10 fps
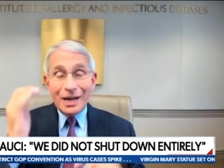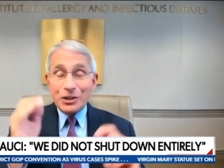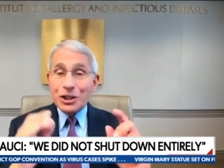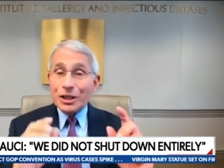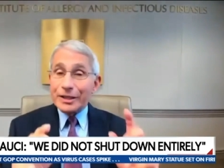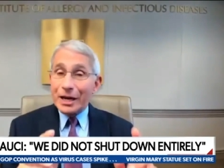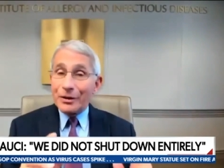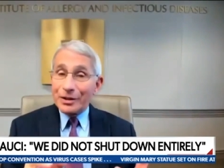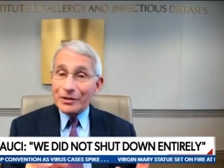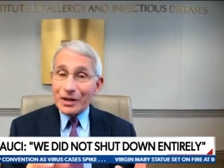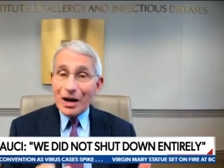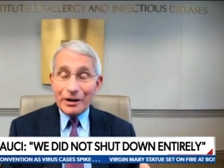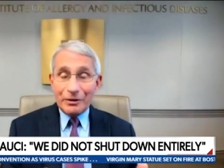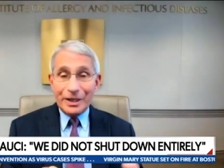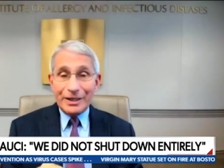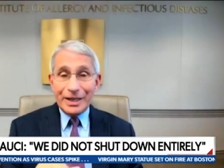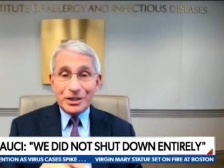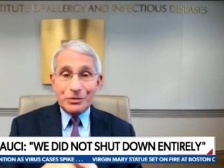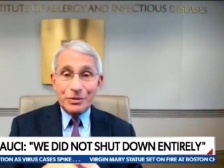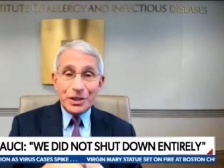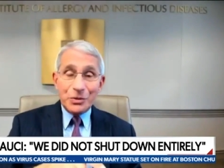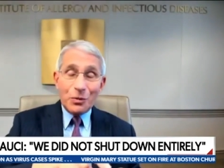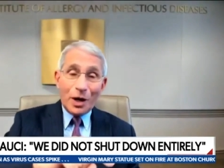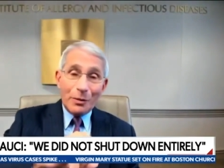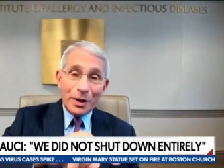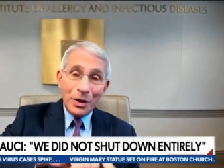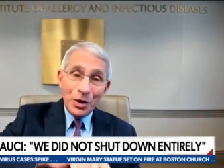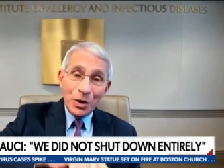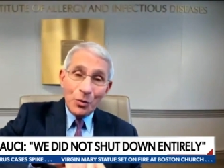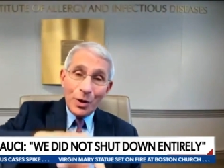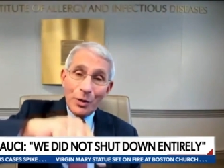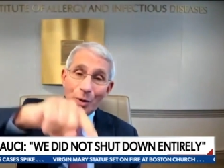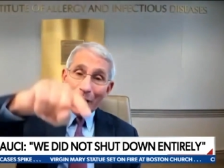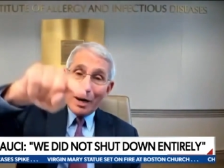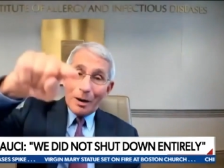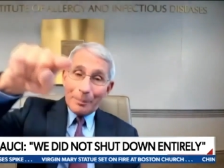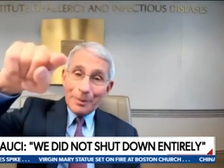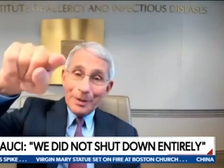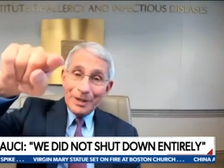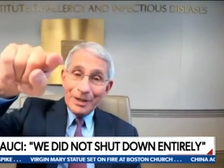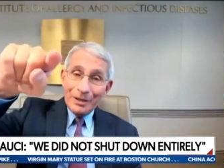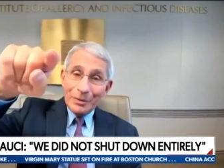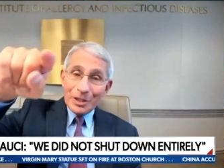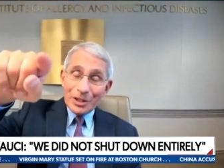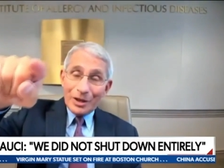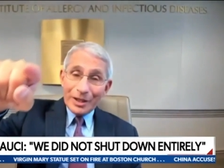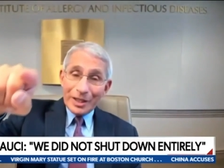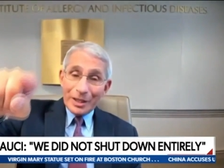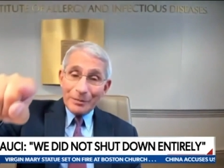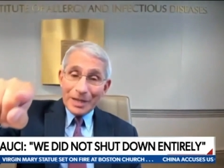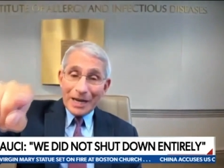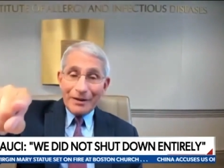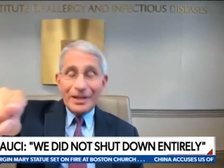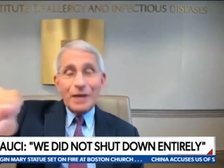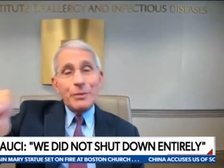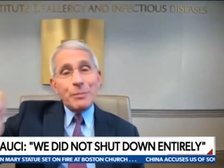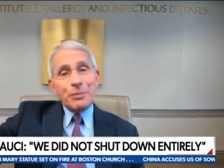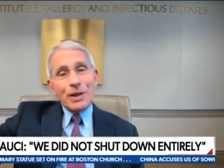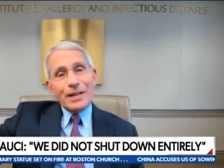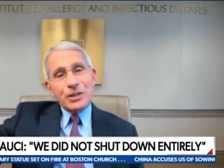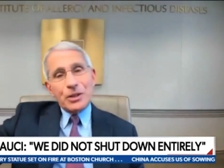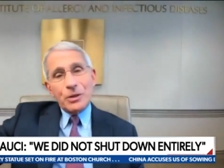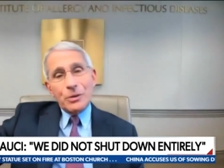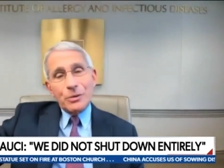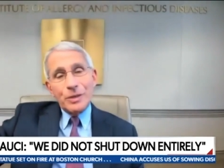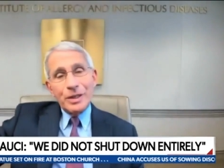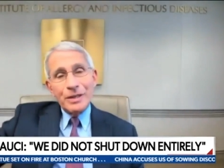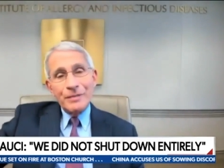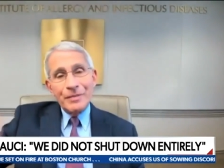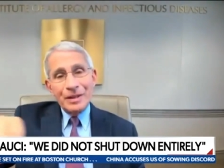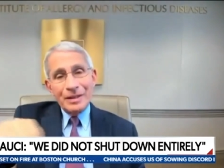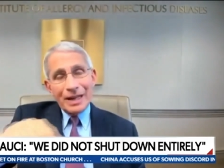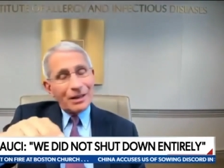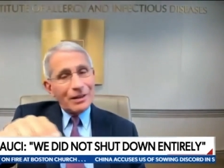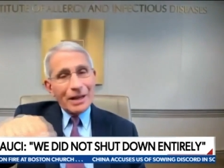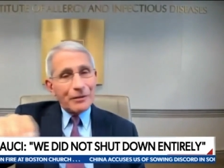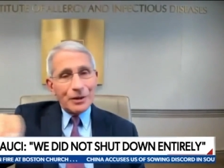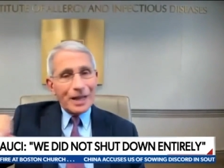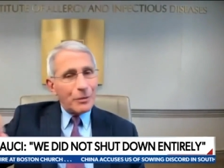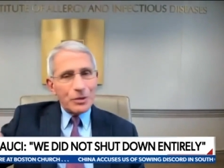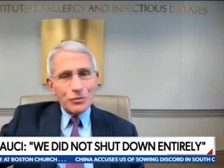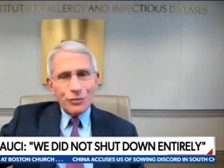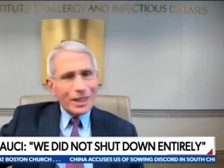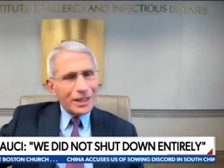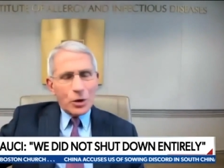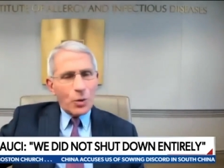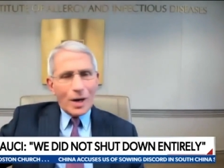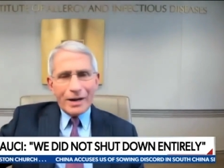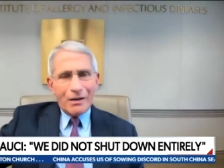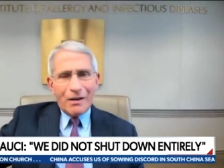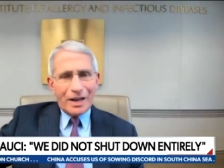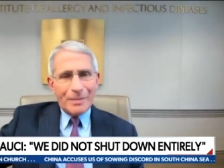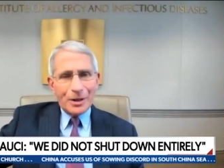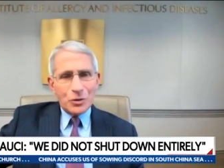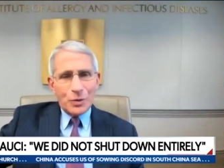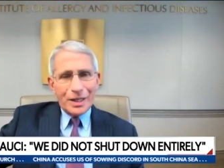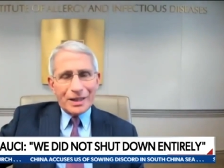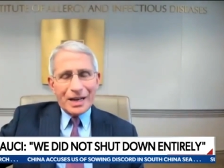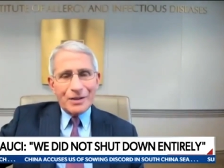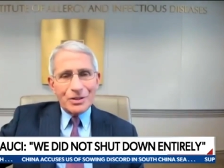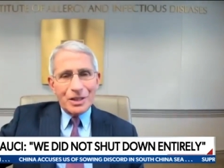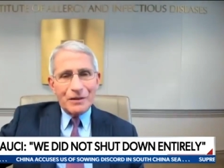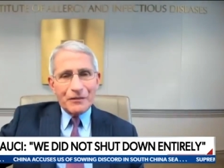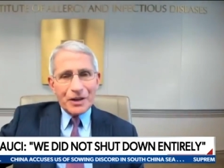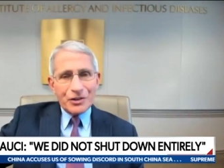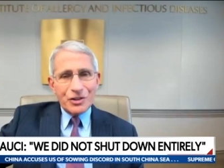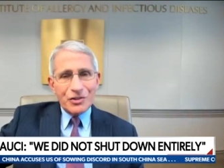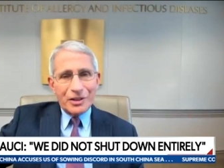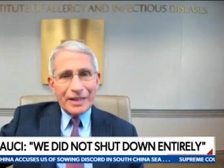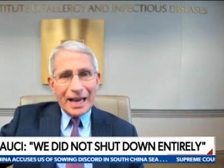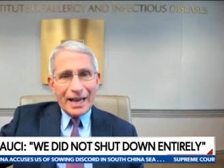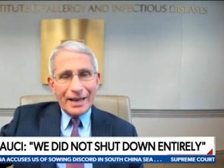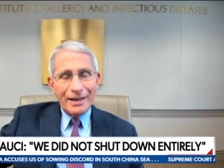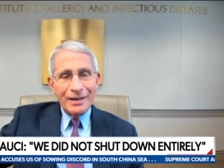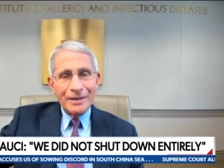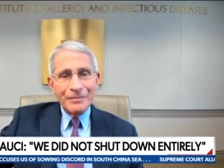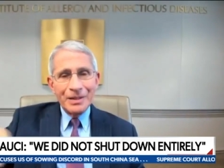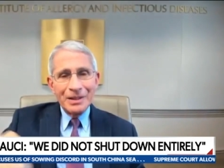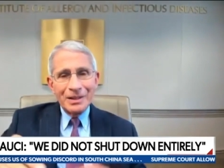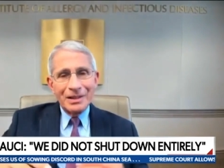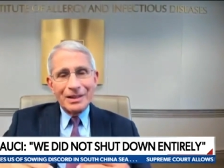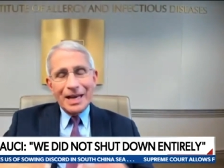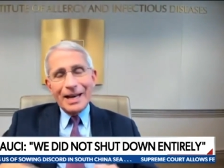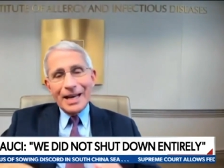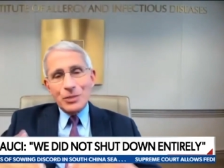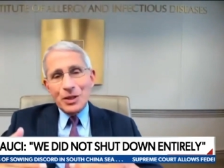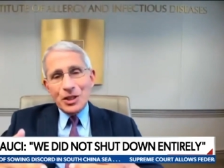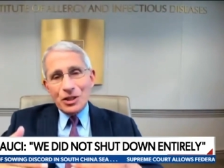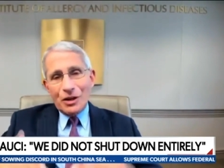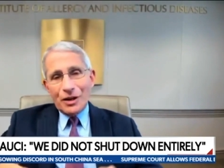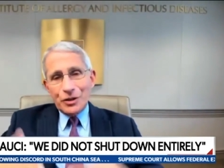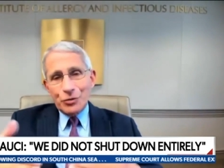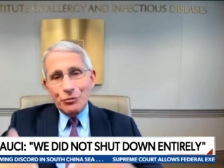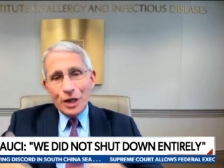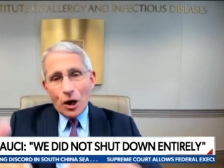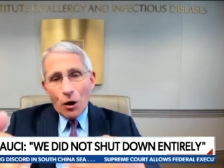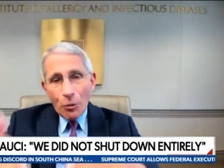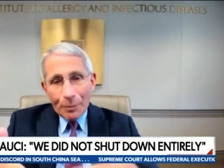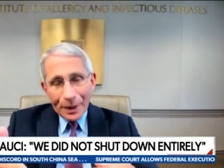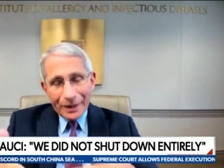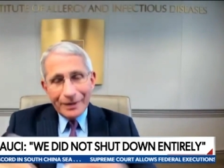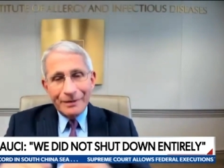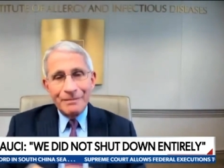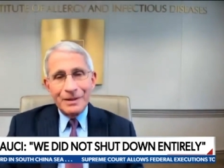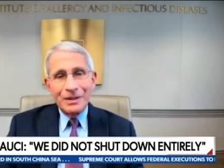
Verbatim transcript: not shut down entirely, and that's the reason why when we went up, we started to come down, and then we plateaued at a level that was really quite high, about 20,000 infections a day. Then, as we started to reopen,